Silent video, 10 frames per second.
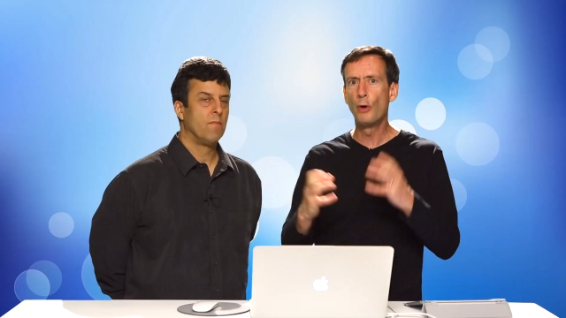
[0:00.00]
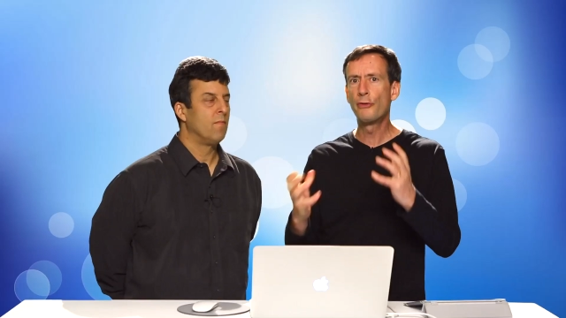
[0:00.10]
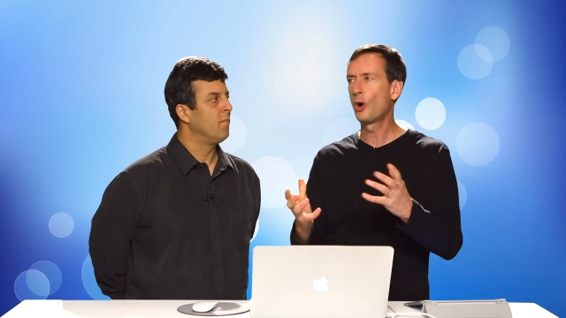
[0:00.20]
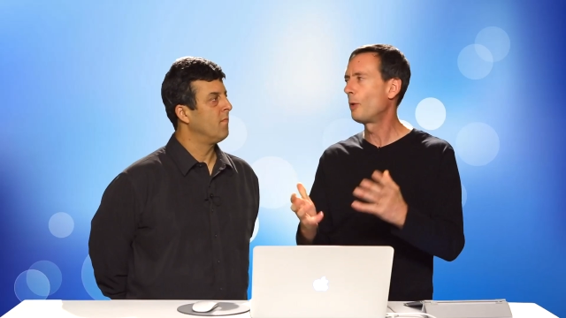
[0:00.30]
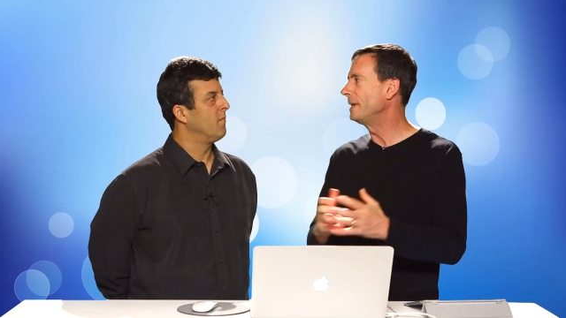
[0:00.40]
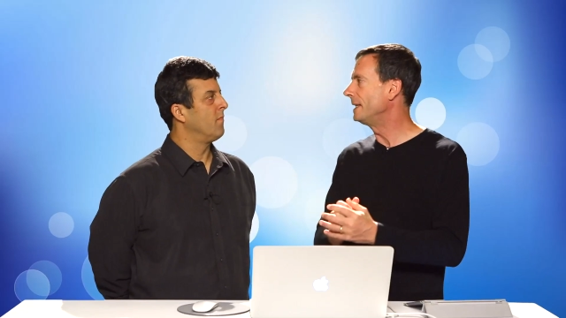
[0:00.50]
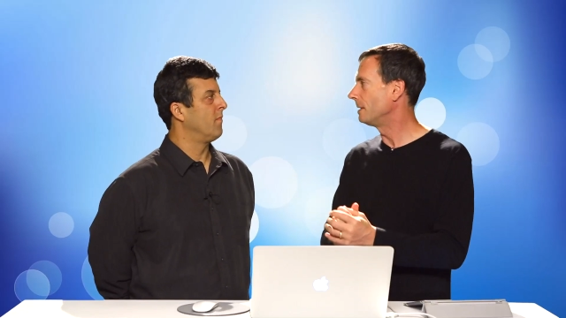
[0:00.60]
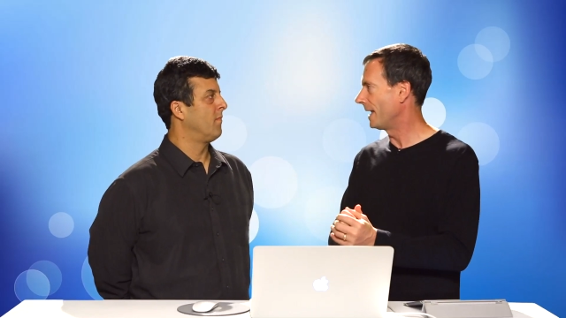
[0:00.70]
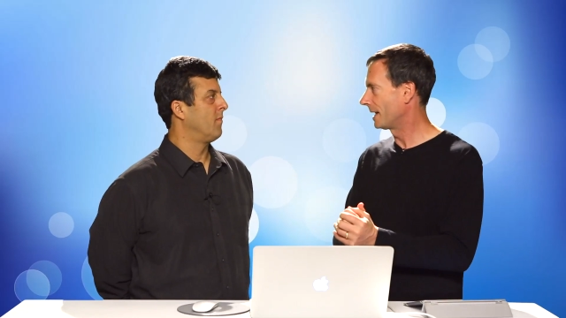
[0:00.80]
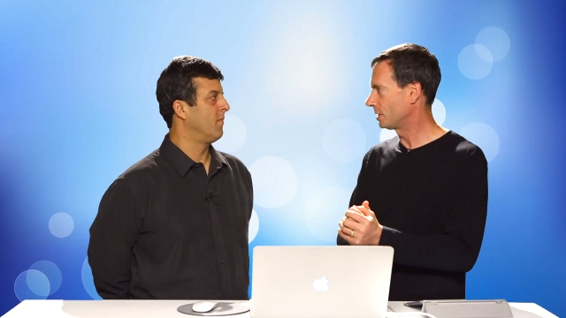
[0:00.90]
Speaker 1: overall media
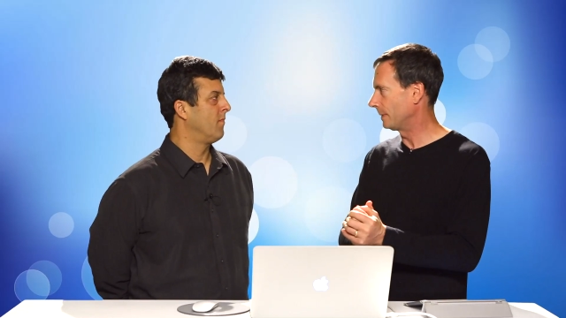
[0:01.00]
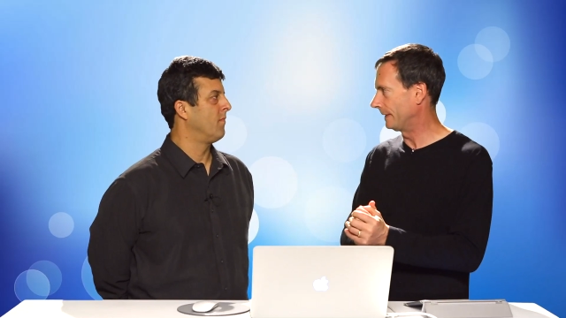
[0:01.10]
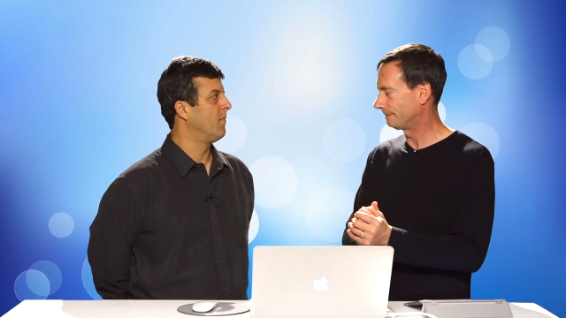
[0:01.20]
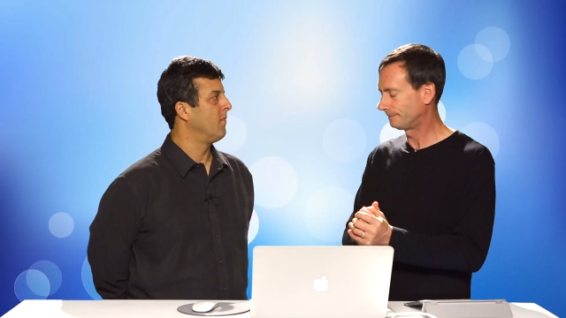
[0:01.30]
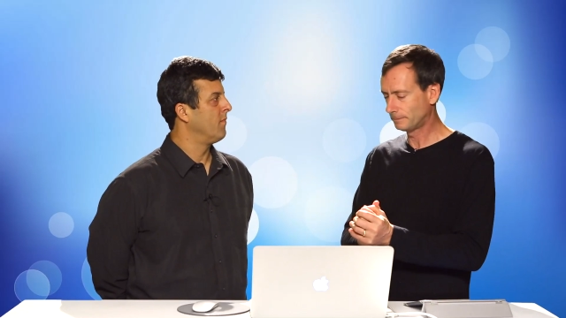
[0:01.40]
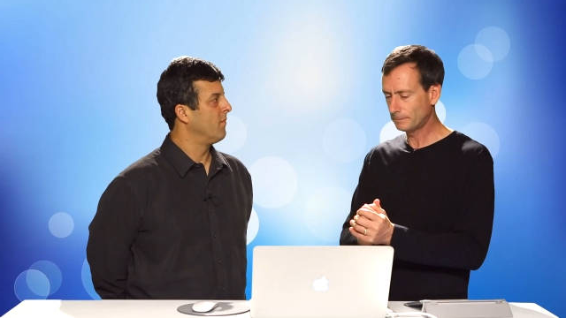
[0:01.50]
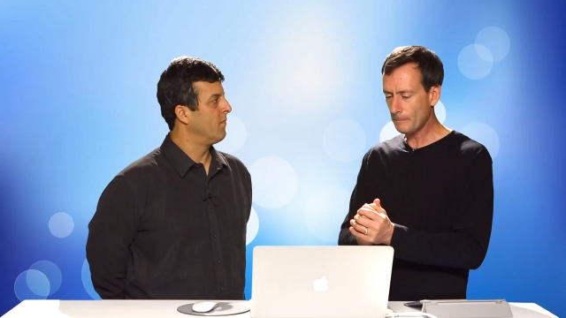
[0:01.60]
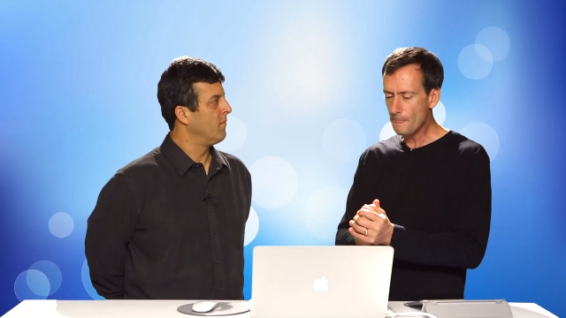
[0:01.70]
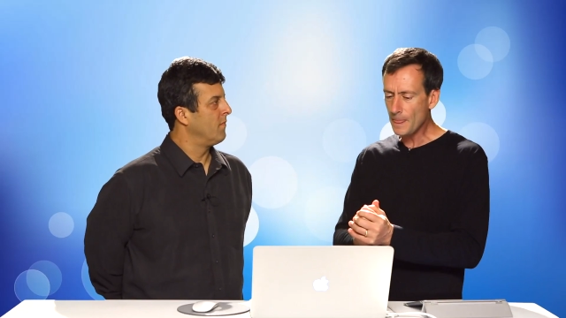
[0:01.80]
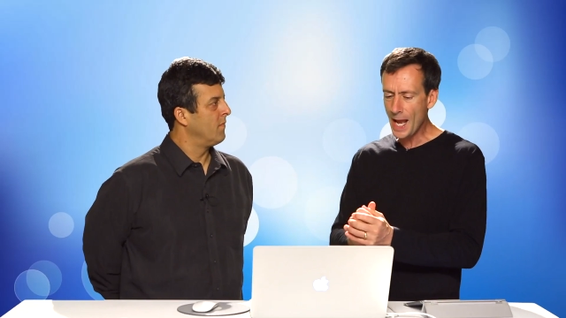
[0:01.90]
management.
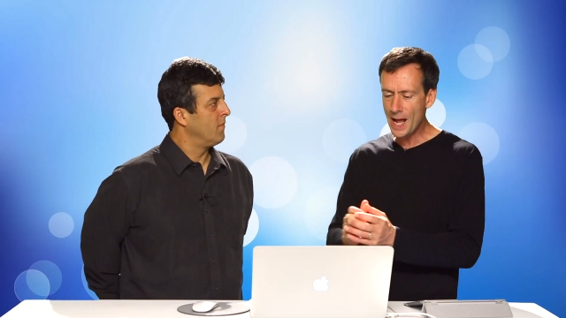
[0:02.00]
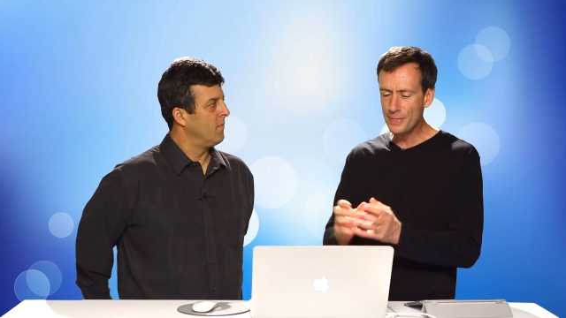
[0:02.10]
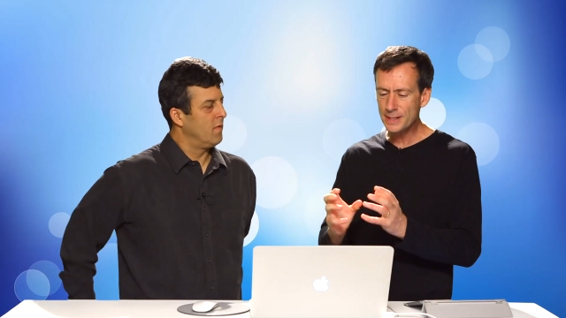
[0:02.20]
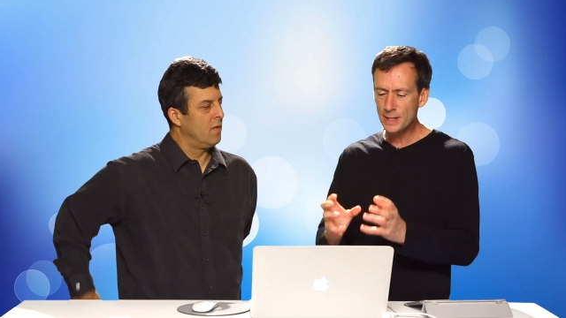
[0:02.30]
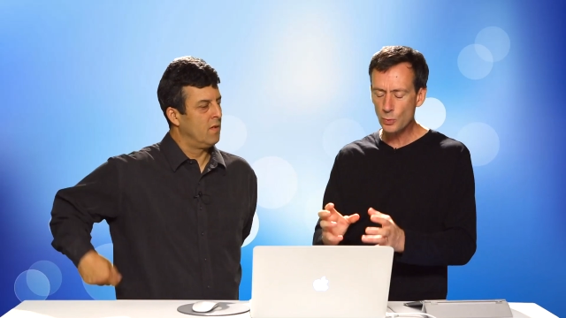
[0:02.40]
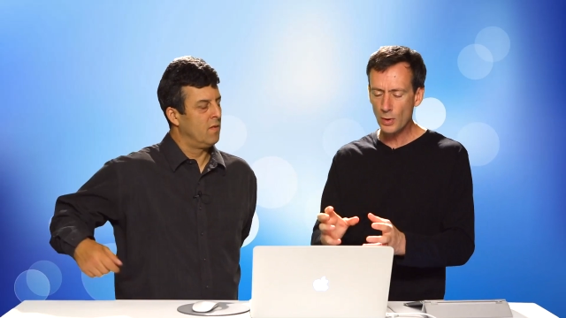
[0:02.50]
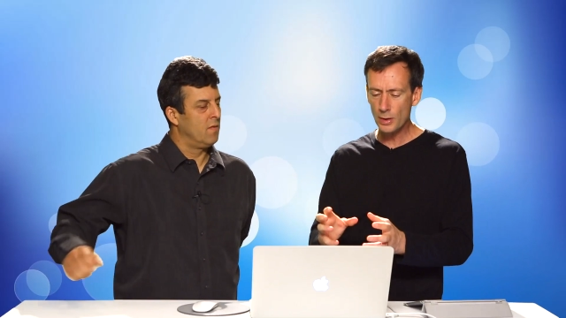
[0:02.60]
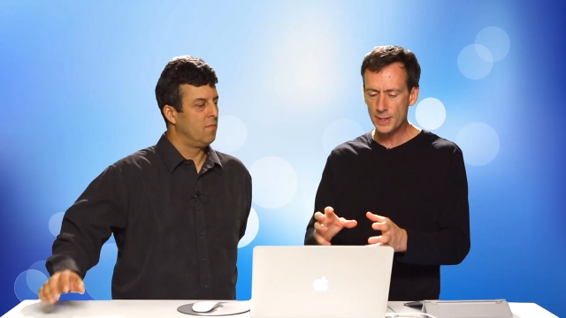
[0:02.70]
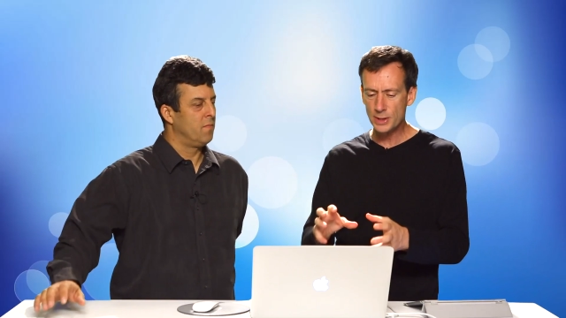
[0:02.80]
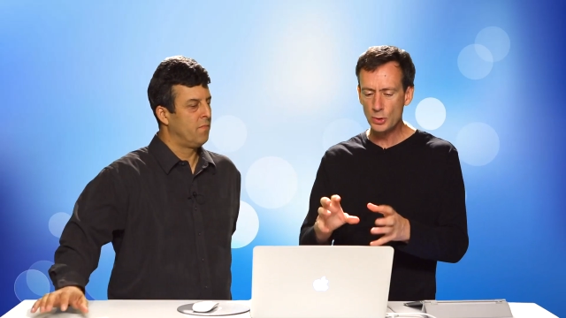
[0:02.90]
And this is
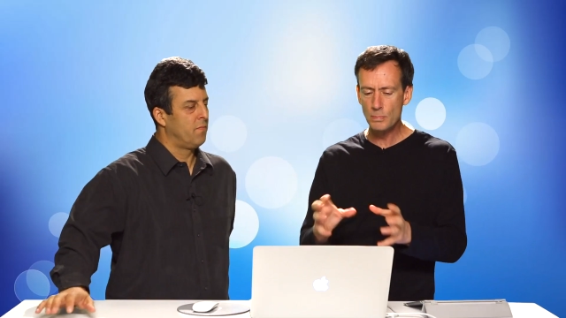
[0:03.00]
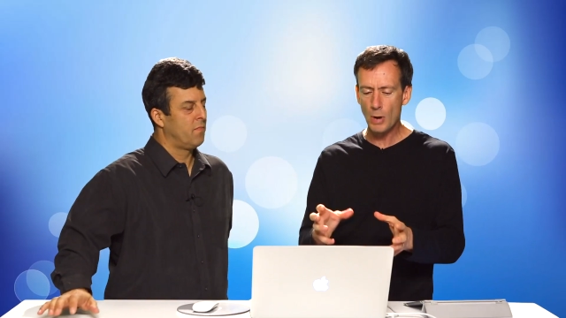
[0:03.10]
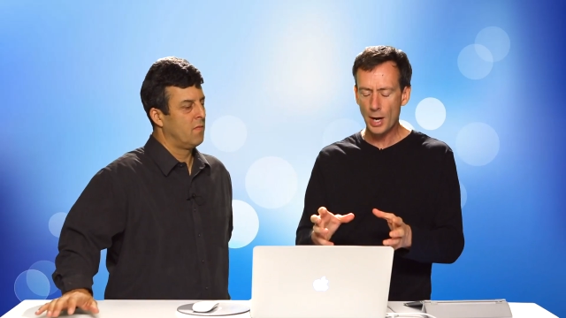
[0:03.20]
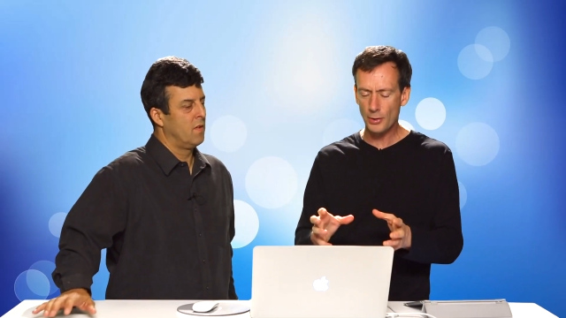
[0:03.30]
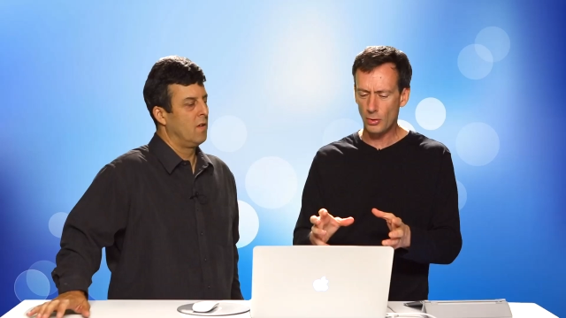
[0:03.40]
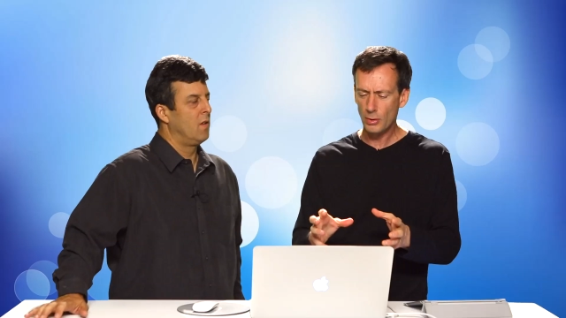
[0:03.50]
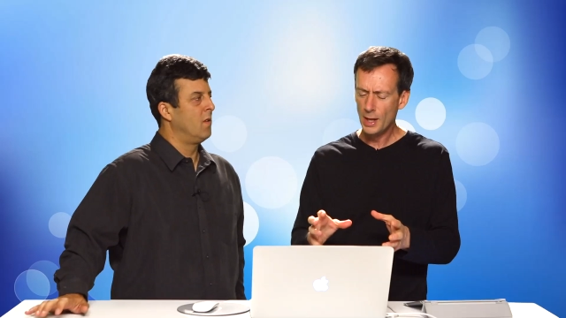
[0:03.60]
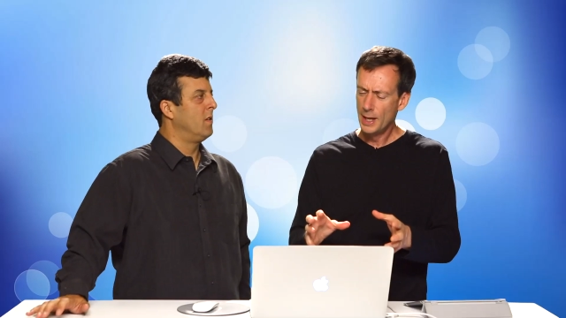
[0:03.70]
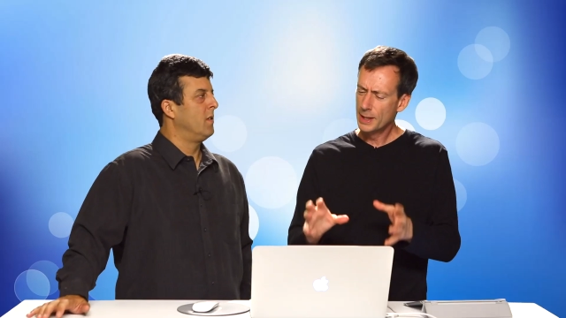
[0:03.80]
where this new model,